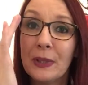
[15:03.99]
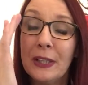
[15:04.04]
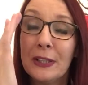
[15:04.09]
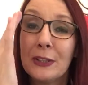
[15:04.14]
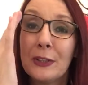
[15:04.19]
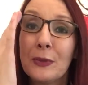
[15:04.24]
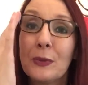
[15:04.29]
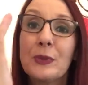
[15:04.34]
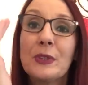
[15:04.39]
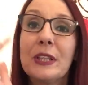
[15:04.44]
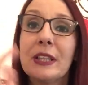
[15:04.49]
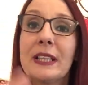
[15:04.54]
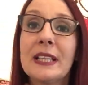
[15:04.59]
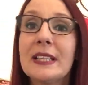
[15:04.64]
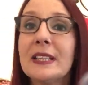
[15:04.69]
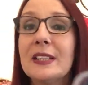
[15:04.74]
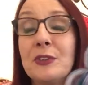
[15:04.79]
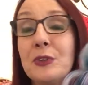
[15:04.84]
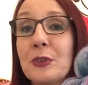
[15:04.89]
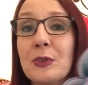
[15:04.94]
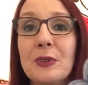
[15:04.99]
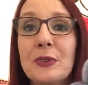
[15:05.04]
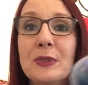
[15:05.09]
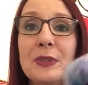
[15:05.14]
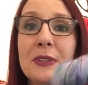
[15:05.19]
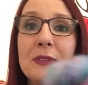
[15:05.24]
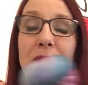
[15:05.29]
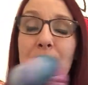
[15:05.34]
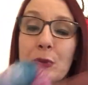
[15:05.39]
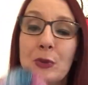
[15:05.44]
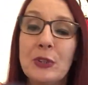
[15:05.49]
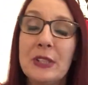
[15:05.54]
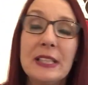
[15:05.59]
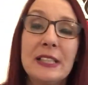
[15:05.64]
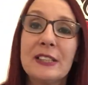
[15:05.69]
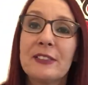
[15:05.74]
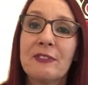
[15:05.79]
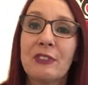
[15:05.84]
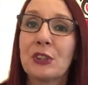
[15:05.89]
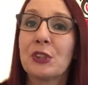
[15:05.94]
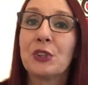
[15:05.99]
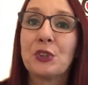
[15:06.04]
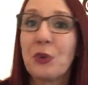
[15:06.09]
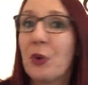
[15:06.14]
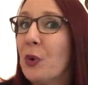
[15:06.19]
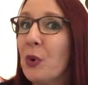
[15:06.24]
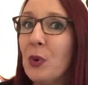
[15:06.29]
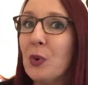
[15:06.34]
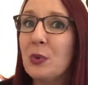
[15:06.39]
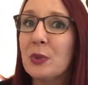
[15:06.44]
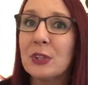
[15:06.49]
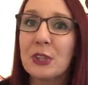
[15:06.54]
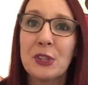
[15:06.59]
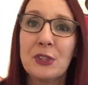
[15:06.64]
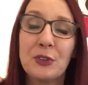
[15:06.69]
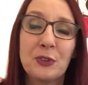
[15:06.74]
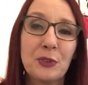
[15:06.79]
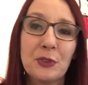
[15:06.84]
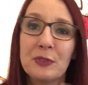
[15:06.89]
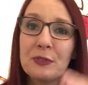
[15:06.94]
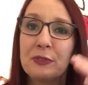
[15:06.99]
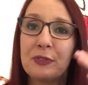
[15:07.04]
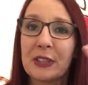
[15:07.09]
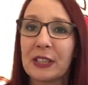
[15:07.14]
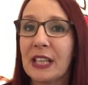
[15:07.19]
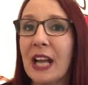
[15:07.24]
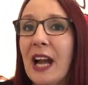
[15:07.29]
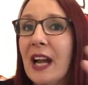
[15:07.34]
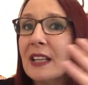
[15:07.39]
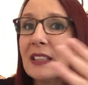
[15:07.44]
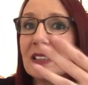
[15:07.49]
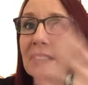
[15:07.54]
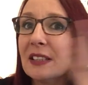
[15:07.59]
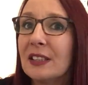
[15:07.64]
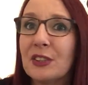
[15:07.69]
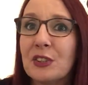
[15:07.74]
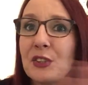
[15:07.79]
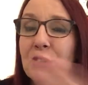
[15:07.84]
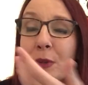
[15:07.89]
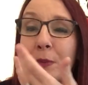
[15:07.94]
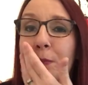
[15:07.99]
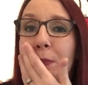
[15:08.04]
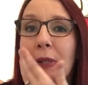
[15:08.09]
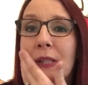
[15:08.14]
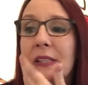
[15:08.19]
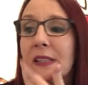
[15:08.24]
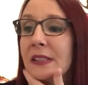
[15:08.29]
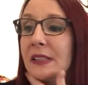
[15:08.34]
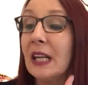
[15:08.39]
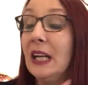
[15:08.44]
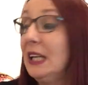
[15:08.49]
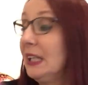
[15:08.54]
You know, you can you do these for shawls, can do them for cardigans, jumpers,